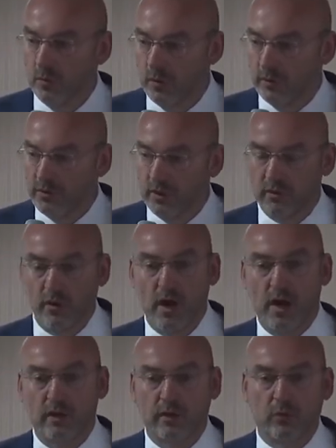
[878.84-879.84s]
will
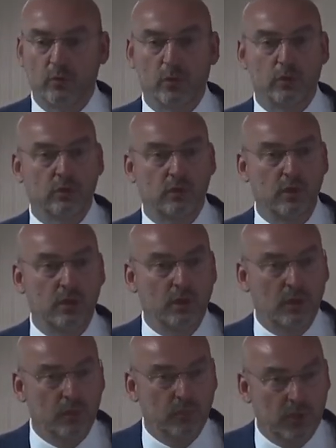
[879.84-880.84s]
decline and will
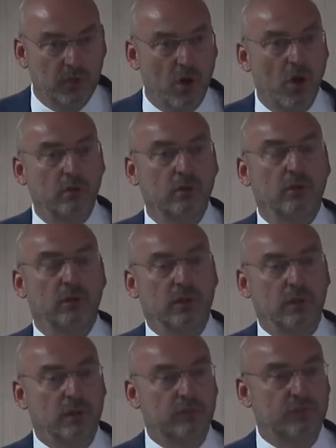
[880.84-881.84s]
be gone
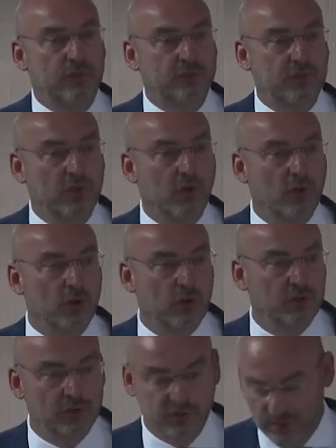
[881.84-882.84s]
in 50 or 100